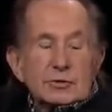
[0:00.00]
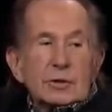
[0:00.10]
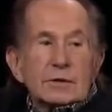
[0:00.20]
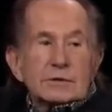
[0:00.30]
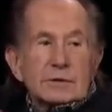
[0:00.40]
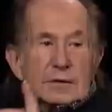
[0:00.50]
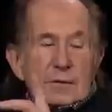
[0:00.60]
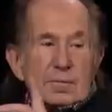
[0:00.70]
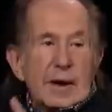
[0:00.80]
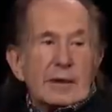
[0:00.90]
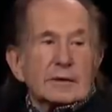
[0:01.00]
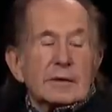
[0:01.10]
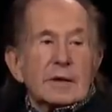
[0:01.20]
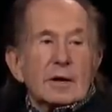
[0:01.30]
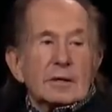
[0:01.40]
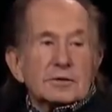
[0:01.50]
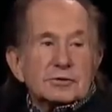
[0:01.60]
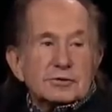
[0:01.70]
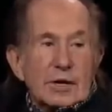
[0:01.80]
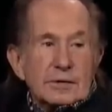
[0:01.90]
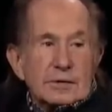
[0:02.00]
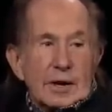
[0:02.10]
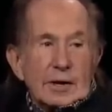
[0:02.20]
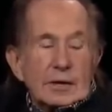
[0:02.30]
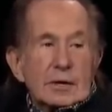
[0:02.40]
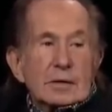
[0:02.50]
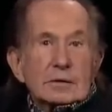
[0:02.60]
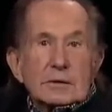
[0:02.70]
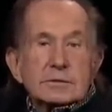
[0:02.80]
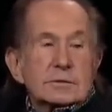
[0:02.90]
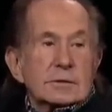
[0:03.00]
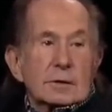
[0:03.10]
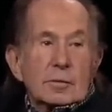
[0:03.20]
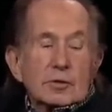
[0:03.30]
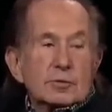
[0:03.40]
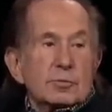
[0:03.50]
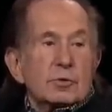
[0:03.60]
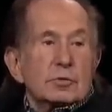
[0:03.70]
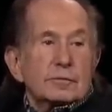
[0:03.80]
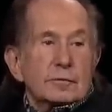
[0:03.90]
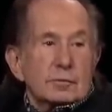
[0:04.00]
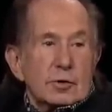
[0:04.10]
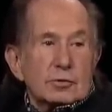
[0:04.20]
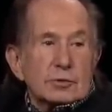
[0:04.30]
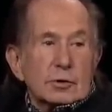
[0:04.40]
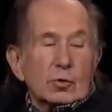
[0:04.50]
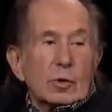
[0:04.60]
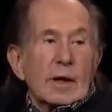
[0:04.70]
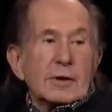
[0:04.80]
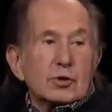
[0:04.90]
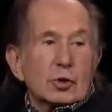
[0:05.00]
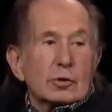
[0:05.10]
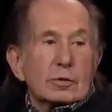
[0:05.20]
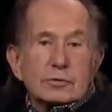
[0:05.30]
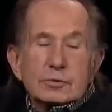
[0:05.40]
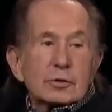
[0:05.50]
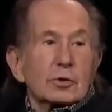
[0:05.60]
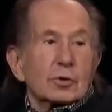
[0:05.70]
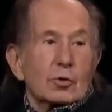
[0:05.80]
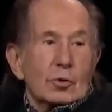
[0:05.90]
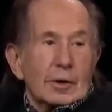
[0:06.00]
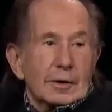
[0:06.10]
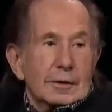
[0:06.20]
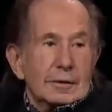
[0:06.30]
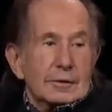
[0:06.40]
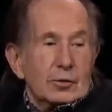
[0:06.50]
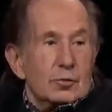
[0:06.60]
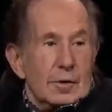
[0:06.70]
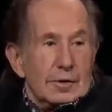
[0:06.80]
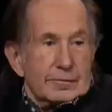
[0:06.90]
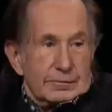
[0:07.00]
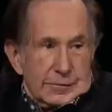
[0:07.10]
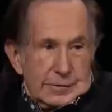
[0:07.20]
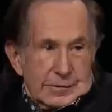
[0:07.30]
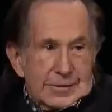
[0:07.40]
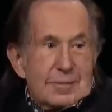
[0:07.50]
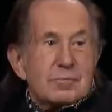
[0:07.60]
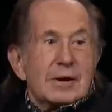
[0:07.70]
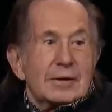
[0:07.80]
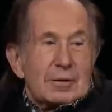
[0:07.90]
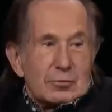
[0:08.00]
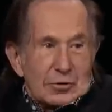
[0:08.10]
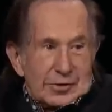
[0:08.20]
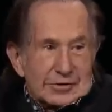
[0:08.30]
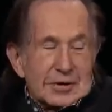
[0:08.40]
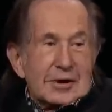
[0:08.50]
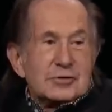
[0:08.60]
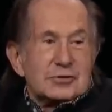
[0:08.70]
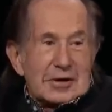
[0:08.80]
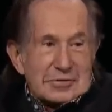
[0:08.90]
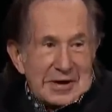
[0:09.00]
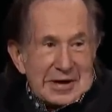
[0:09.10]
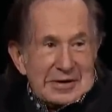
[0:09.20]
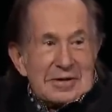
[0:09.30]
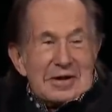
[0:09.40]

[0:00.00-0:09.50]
You could sit in the balcony on Sunday, listen to the most beautiful music or on girls galore. You want to pick up girls on a Sunday.